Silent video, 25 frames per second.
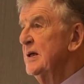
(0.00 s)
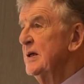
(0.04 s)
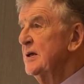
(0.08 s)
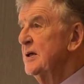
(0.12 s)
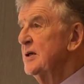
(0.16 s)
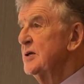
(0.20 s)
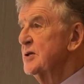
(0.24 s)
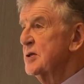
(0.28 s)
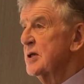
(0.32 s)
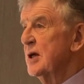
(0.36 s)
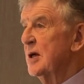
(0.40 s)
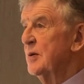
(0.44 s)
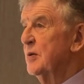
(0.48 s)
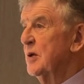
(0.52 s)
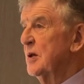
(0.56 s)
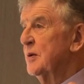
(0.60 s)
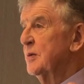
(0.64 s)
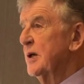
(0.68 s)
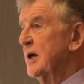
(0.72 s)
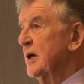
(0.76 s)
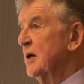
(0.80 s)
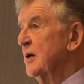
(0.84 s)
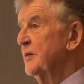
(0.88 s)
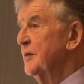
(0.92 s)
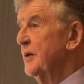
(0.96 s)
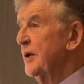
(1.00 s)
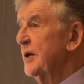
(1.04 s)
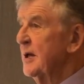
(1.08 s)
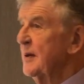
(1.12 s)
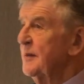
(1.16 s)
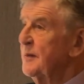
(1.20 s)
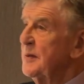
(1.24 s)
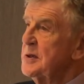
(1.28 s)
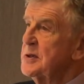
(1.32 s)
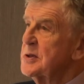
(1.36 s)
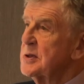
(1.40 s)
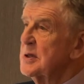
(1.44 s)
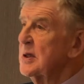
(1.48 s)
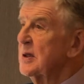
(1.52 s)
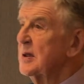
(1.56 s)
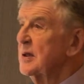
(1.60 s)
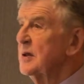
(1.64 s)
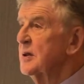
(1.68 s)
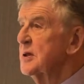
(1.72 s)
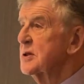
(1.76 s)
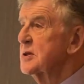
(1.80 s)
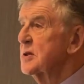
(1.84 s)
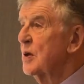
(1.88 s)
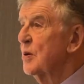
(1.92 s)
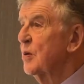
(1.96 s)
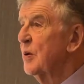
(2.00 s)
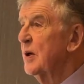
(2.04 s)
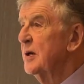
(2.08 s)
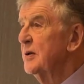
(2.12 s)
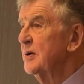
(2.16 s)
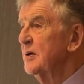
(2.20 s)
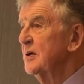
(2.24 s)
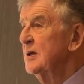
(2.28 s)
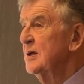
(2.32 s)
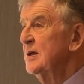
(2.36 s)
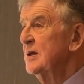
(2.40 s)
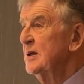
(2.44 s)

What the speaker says: you say, well, we're going with him, he's the lowest quote.